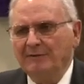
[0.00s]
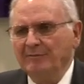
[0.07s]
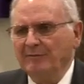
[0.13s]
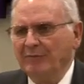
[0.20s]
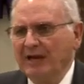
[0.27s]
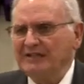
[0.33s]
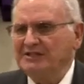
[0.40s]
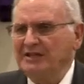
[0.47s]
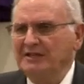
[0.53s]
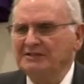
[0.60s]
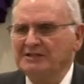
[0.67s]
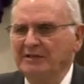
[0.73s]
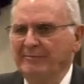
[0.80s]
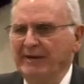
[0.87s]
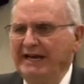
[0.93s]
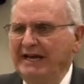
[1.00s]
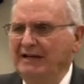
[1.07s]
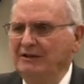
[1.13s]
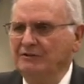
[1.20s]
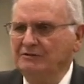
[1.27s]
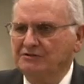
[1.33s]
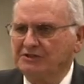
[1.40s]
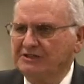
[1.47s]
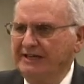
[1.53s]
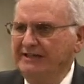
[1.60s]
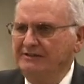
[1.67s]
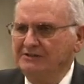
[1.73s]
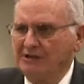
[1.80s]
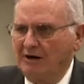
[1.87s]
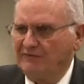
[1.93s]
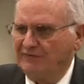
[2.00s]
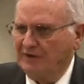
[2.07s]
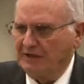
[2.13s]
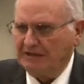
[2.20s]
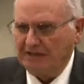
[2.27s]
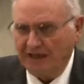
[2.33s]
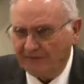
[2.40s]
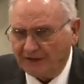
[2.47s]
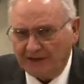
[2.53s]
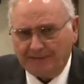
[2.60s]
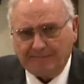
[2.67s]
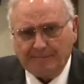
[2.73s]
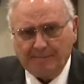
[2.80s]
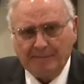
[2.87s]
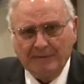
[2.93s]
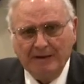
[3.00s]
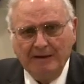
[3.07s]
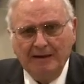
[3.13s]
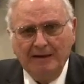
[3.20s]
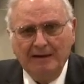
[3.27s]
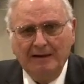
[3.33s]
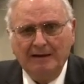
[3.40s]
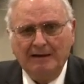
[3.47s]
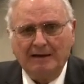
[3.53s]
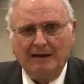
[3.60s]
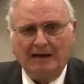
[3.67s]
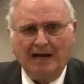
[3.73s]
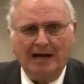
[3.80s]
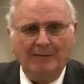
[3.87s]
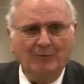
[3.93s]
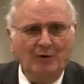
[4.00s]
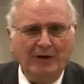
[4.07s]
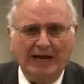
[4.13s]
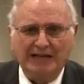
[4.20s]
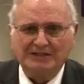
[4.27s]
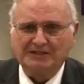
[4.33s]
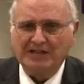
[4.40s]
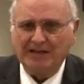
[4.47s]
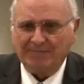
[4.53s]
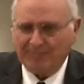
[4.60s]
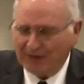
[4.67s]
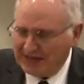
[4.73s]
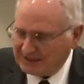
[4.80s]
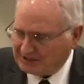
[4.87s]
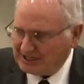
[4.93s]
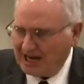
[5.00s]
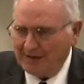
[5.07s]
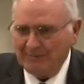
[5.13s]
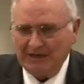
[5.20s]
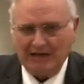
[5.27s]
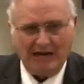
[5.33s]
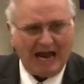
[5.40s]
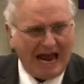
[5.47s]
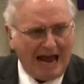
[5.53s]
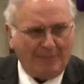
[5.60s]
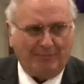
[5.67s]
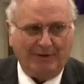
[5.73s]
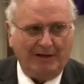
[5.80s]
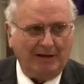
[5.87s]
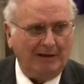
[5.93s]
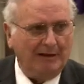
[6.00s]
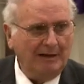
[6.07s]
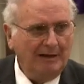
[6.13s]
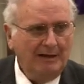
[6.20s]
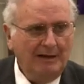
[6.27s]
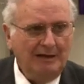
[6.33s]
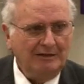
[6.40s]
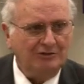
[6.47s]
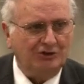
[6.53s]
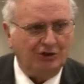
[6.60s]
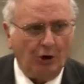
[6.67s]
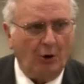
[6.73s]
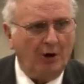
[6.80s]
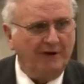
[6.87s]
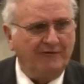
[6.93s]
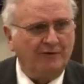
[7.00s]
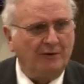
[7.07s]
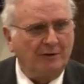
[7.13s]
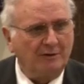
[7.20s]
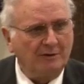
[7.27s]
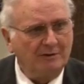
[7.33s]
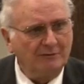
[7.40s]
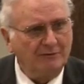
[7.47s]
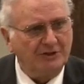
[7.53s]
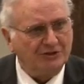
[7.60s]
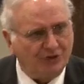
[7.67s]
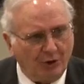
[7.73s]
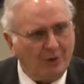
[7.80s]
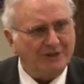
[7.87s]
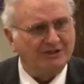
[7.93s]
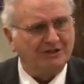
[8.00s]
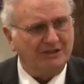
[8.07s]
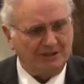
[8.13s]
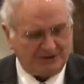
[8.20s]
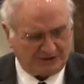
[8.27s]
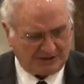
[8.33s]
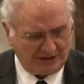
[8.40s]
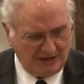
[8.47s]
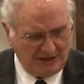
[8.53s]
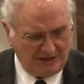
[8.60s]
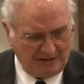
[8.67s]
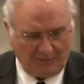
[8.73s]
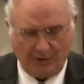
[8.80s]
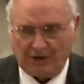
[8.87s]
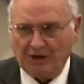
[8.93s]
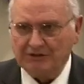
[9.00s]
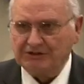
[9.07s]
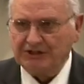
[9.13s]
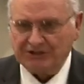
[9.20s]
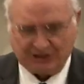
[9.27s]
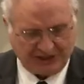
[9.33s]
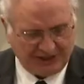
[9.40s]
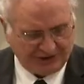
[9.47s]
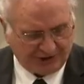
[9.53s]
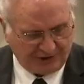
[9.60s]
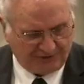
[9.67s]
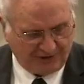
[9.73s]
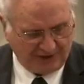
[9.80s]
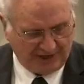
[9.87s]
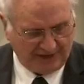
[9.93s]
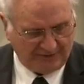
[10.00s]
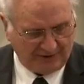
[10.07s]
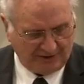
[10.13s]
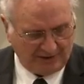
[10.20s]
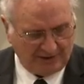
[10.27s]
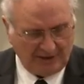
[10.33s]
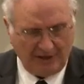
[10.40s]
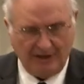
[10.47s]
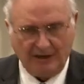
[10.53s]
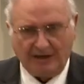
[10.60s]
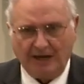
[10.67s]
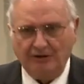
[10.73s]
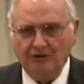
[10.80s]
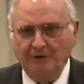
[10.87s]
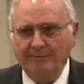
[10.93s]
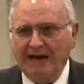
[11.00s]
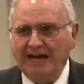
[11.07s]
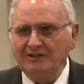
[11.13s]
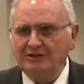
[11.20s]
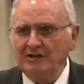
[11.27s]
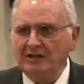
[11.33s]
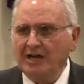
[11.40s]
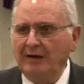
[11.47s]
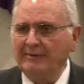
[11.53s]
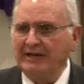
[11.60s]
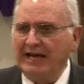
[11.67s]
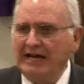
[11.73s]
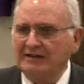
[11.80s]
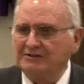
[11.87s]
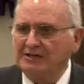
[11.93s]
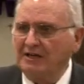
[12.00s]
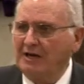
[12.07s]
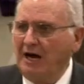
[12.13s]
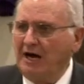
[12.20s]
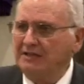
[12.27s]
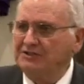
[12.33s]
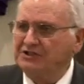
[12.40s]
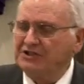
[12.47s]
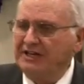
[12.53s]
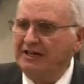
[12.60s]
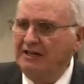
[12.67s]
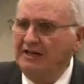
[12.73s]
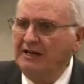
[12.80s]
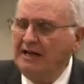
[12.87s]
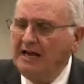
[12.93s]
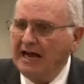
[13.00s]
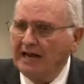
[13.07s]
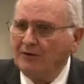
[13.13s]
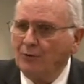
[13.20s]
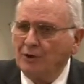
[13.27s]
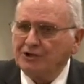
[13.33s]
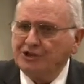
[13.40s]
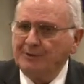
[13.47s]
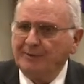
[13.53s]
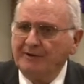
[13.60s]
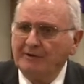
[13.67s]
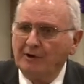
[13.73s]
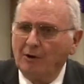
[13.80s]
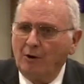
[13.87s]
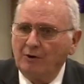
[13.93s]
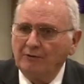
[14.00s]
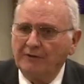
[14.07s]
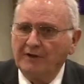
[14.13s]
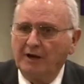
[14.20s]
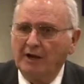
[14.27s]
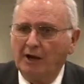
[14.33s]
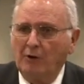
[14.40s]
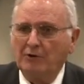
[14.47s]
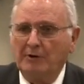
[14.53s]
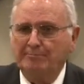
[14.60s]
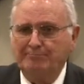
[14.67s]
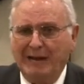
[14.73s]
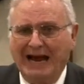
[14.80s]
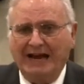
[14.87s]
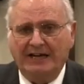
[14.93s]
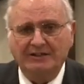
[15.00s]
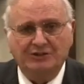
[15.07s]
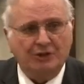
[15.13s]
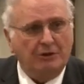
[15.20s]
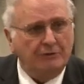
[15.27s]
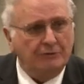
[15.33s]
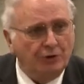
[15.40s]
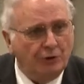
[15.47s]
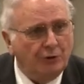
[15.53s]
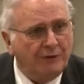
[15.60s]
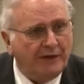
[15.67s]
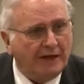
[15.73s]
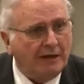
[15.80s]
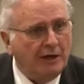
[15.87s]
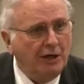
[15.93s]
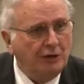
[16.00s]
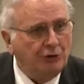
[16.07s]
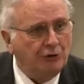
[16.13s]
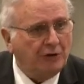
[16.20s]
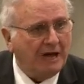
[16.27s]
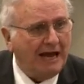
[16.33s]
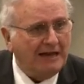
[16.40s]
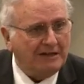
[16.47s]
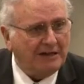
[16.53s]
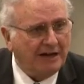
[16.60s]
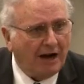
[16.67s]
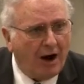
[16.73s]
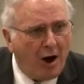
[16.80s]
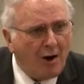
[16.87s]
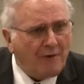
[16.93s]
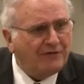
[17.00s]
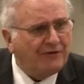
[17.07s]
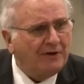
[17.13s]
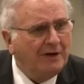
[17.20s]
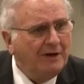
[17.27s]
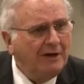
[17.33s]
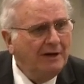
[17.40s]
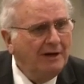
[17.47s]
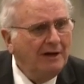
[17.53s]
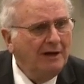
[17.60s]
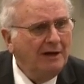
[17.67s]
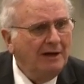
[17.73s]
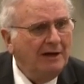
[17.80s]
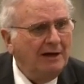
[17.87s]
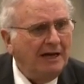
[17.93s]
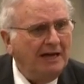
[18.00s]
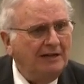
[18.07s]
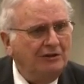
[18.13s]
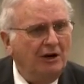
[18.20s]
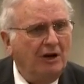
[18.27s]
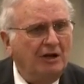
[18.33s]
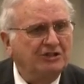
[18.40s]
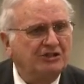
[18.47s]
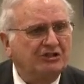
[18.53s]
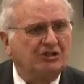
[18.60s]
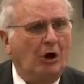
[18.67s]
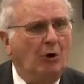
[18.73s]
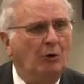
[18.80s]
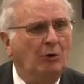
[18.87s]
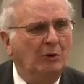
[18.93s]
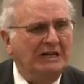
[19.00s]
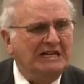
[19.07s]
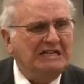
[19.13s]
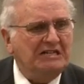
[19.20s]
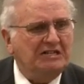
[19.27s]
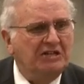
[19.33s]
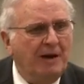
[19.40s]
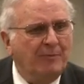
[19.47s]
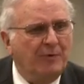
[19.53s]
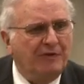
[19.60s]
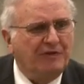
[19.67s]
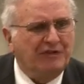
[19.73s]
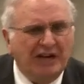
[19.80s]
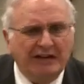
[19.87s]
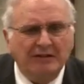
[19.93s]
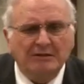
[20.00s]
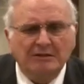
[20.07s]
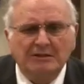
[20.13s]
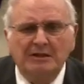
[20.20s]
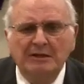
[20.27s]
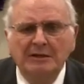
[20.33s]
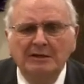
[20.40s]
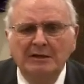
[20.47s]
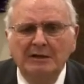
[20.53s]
Blessed is the man whose sins are forgiven. And I'm, when I say blessed, I mean happy, joyful, rejoices because his sins are forgiven. Can you imagine coming to the house of God and singing and worshiping the Lord with a load of baggage on you that you can't get off? And your soul eaten up with guilt?